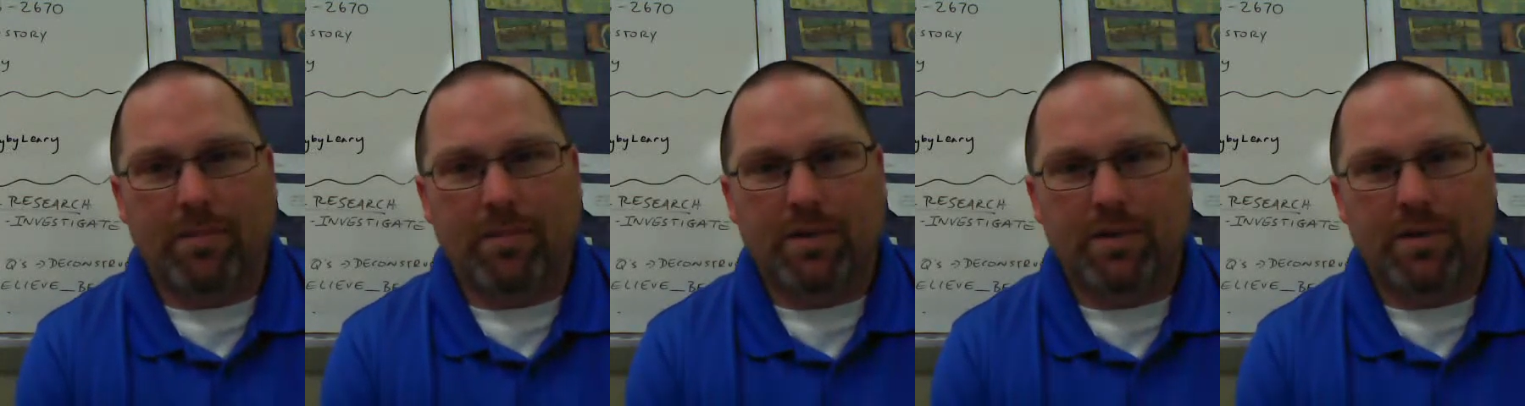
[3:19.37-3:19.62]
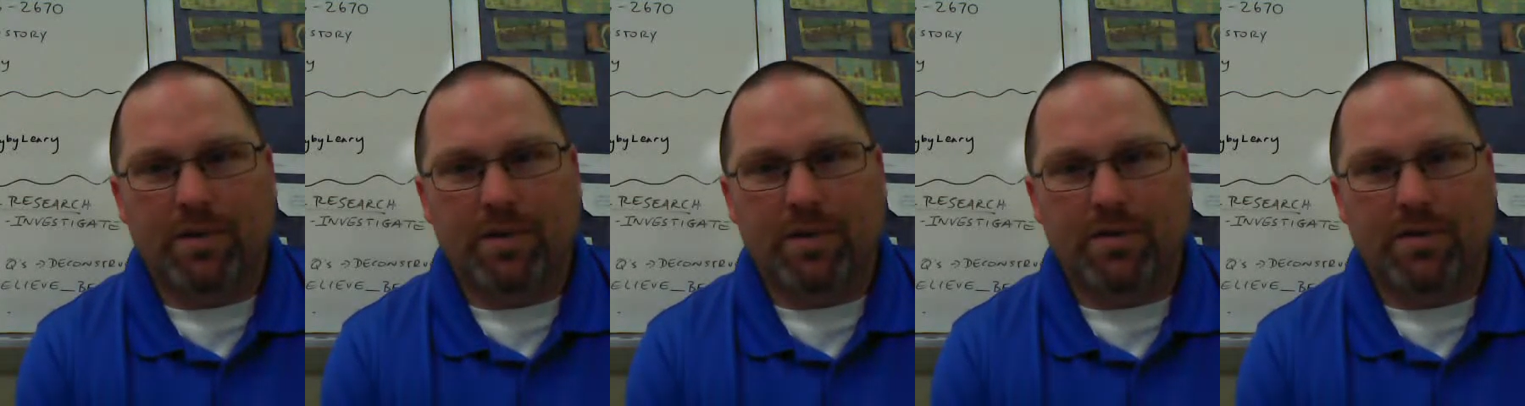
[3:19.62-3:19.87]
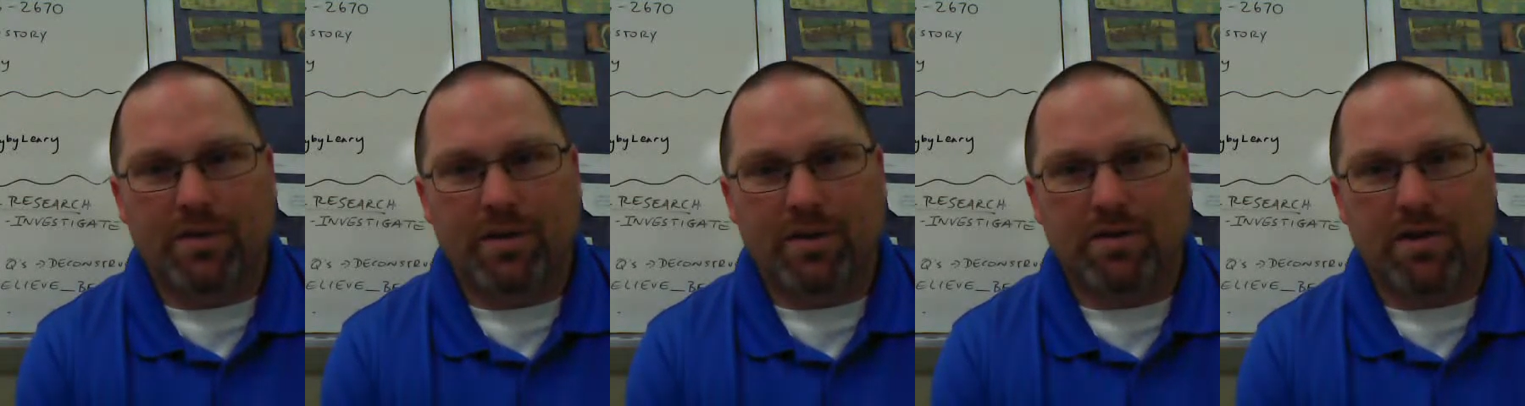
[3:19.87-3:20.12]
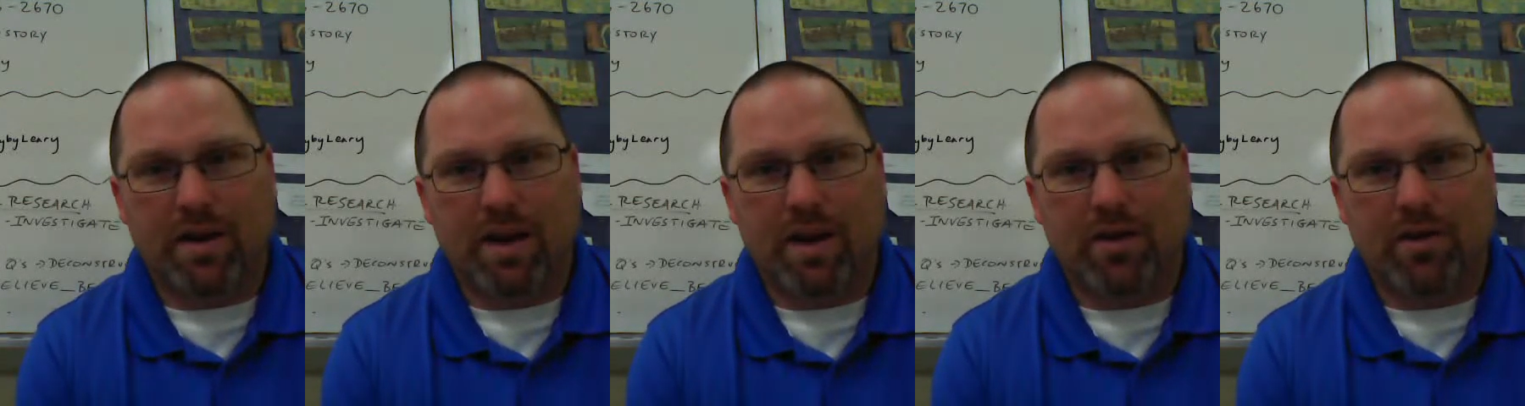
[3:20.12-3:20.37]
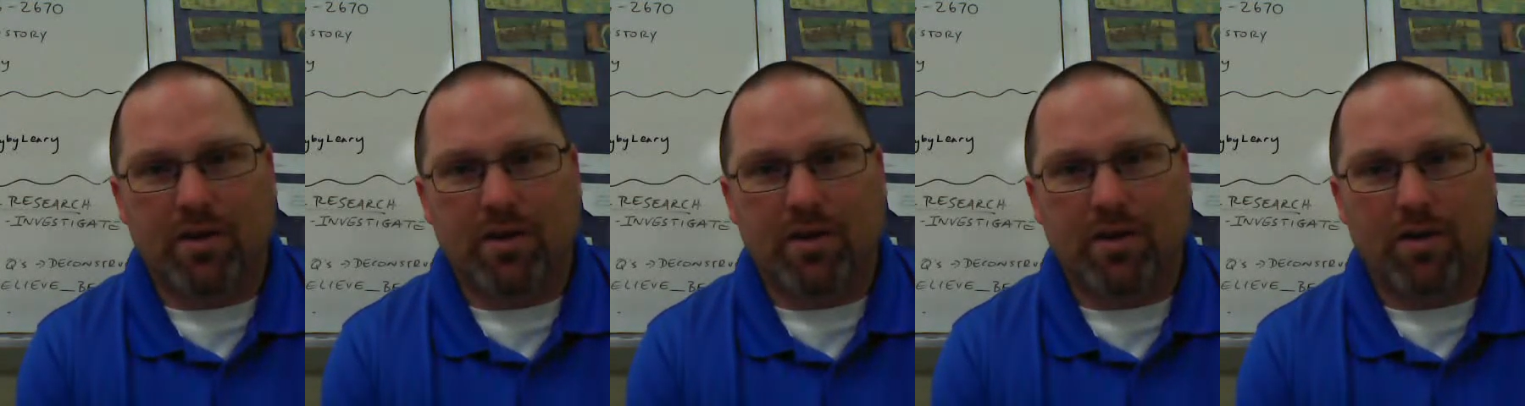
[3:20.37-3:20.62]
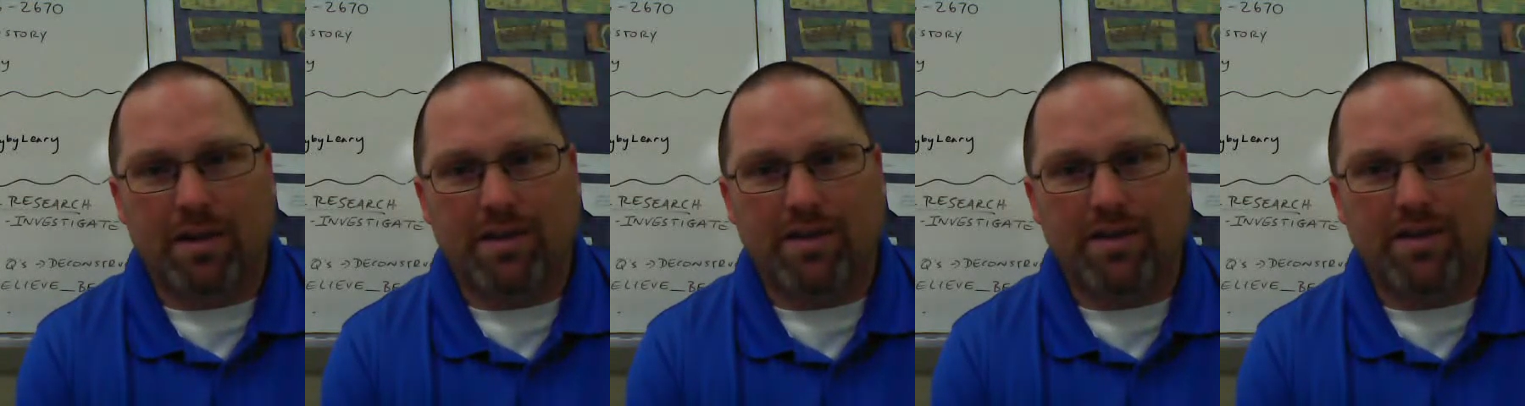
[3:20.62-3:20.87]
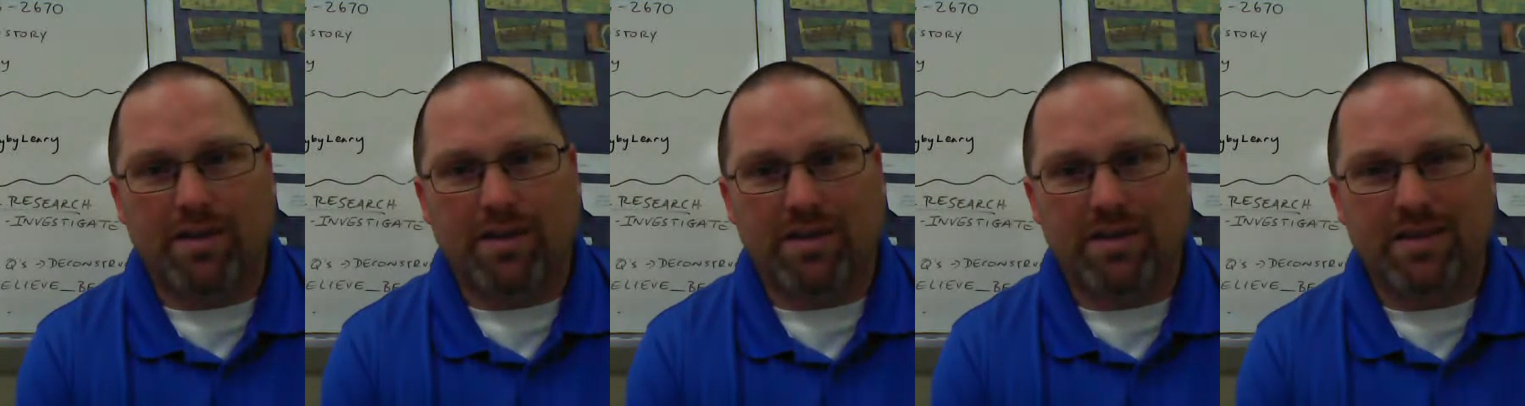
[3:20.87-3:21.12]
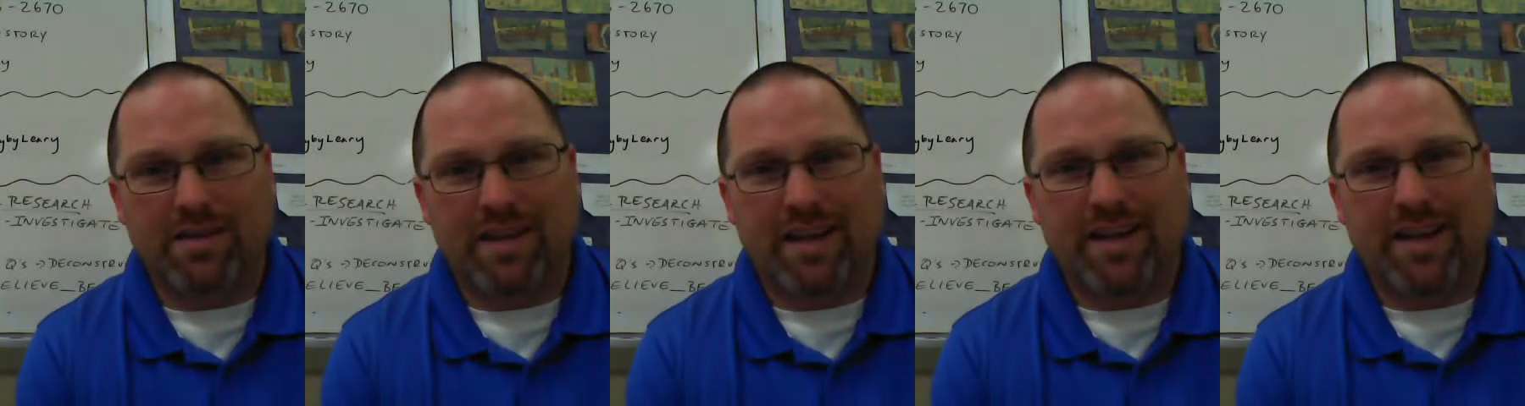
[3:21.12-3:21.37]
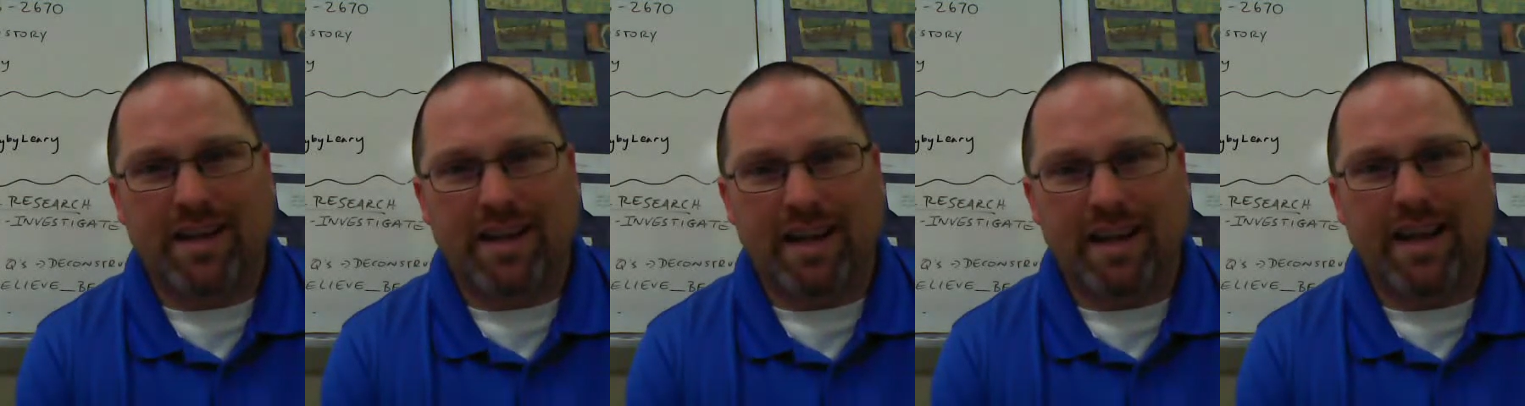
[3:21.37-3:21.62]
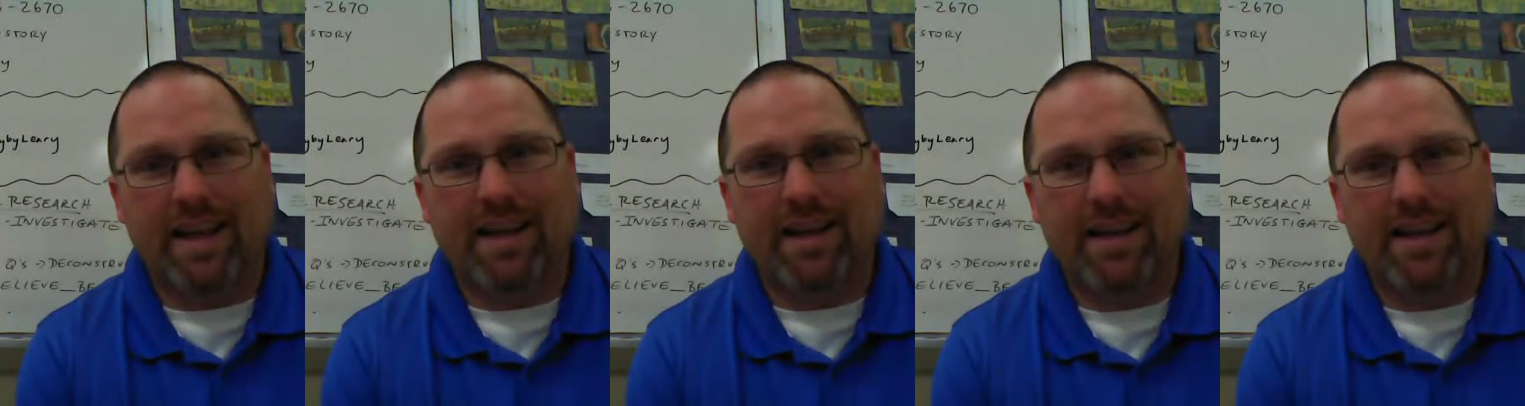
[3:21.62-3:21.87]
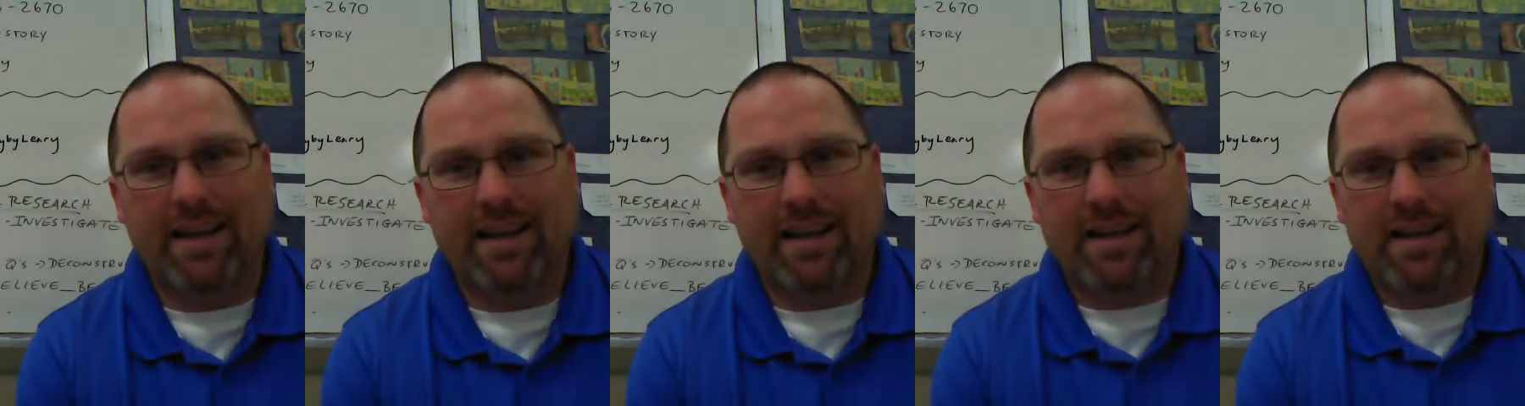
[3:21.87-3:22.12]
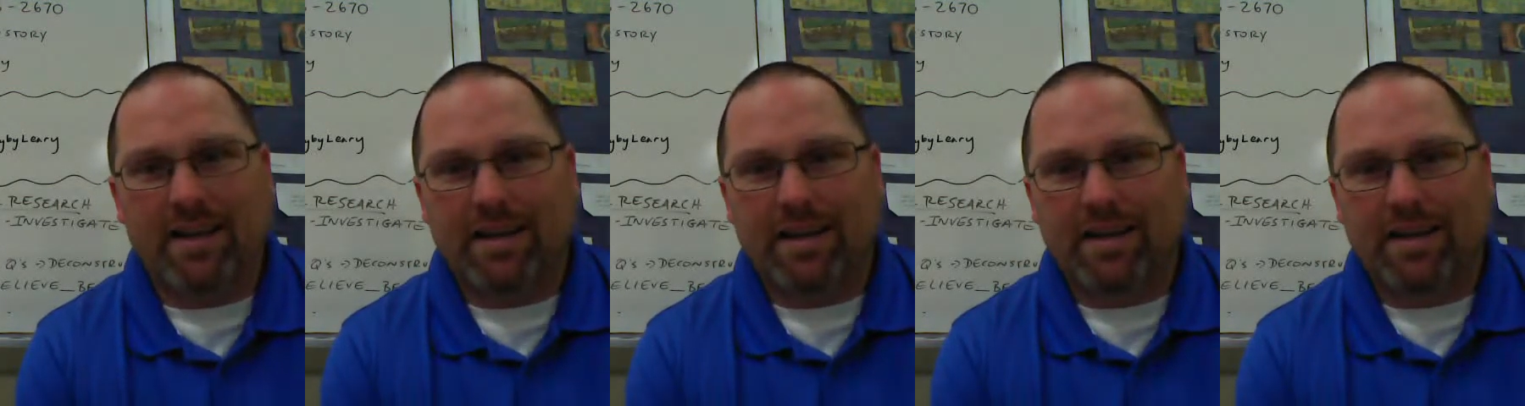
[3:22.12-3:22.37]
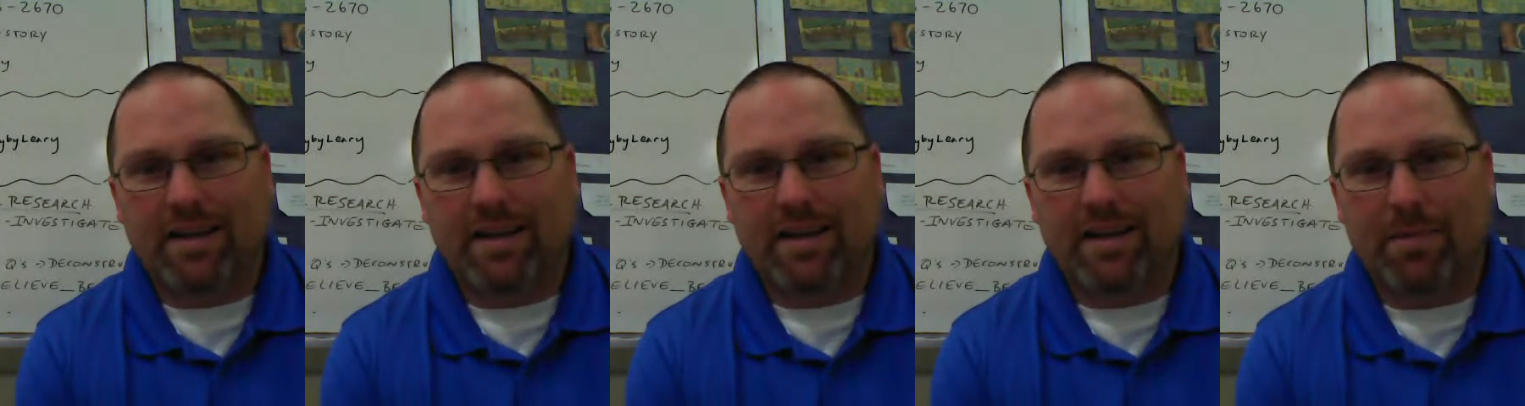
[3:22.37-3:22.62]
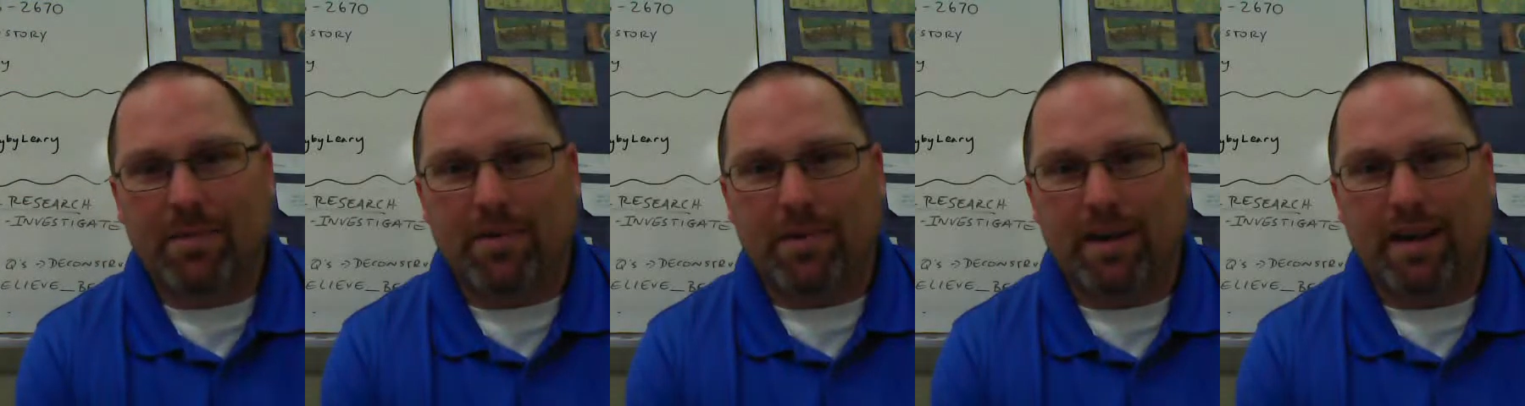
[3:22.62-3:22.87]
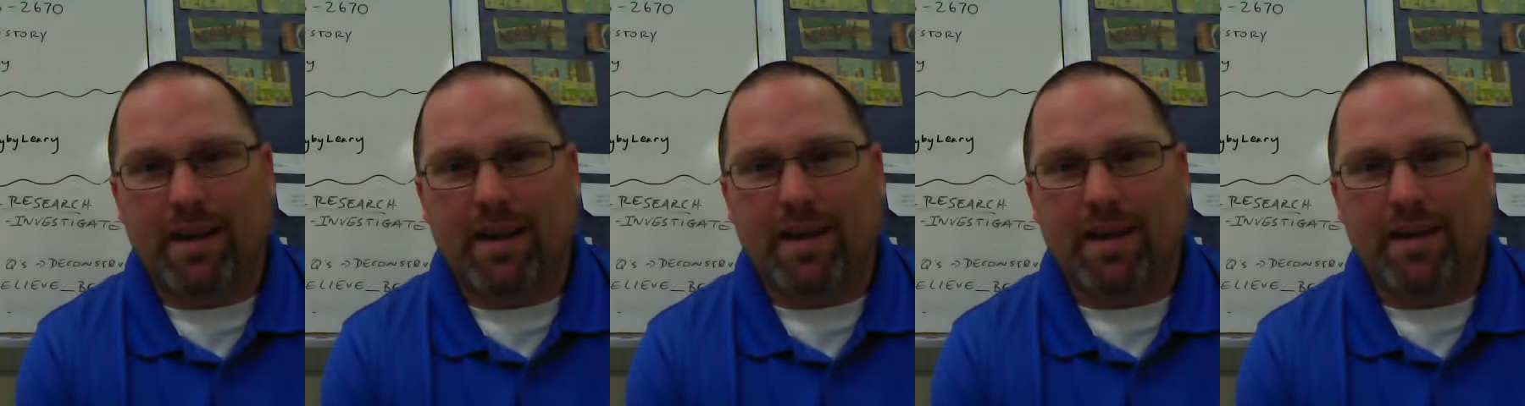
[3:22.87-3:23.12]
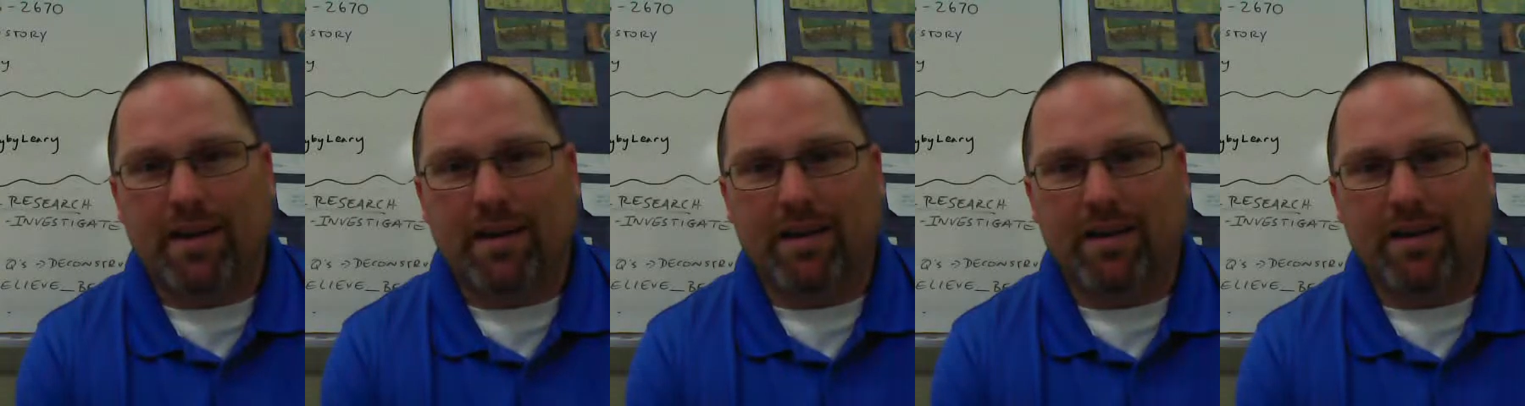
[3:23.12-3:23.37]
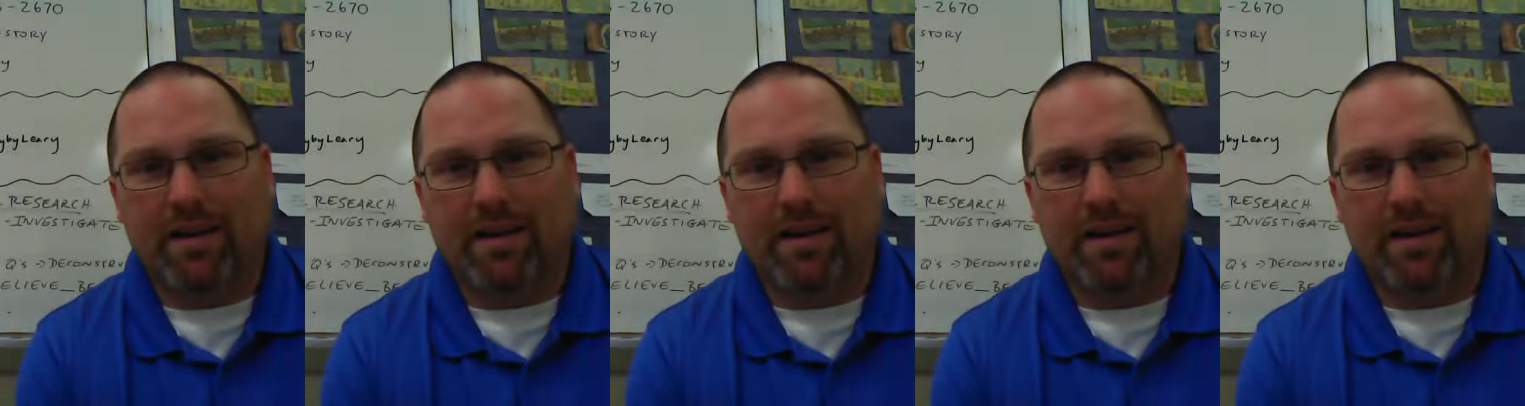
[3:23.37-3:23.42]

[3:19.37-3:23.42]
It's not going to be just a sit and get type thing.